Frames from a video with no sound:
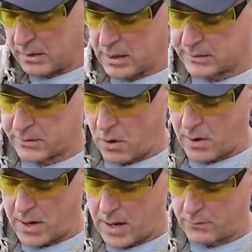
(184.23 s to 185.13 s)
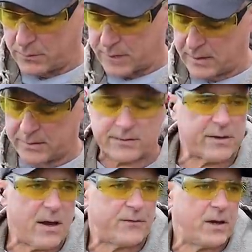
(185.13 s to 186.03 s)
Let's go ahead, we'll take the
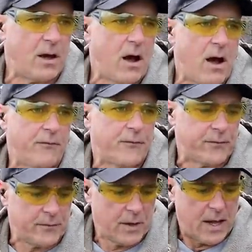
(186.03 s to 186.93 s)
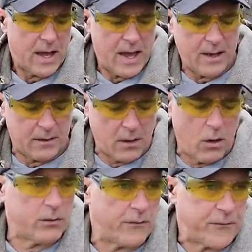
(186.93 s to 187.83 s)
safety off and
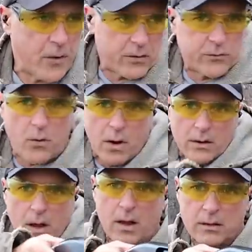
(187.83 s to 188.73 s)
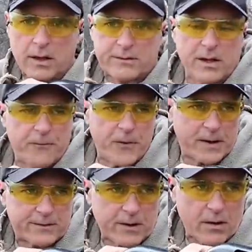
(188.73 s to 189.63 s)
load the first one. Let's see if
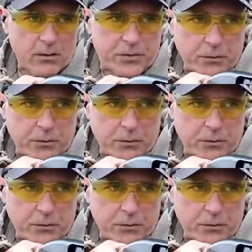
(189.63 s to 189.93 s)
we can cycle